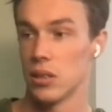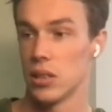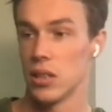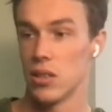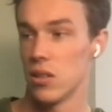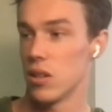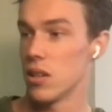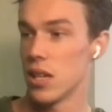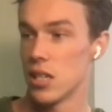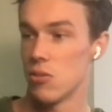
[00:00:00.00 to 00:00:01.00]
And it's a
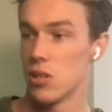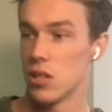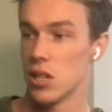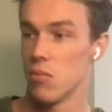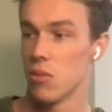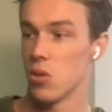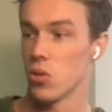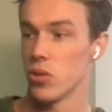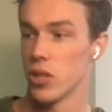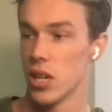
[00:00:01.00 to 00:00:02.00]
testament to him and
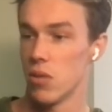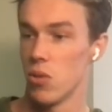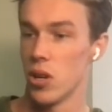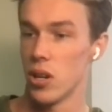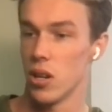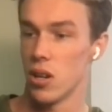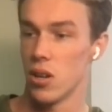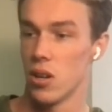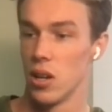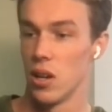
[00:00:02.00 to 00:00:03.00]
all his hard work. You
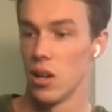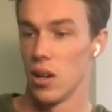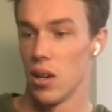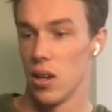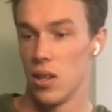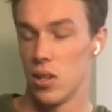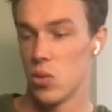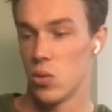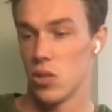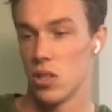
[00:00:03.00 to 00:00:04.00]
know,
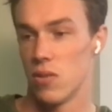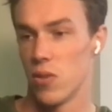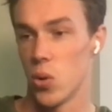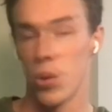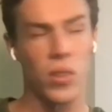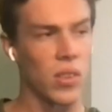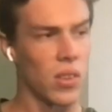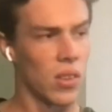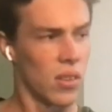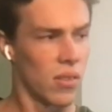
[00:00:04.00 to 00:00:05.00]
this was his fourth
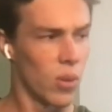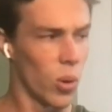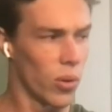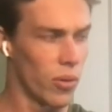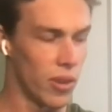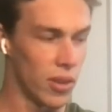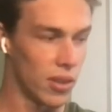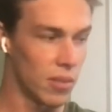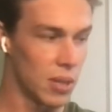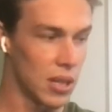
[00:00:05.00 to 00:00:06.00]
or fifth
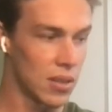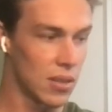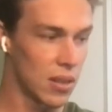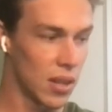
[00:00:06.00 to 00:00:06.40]
Olympics.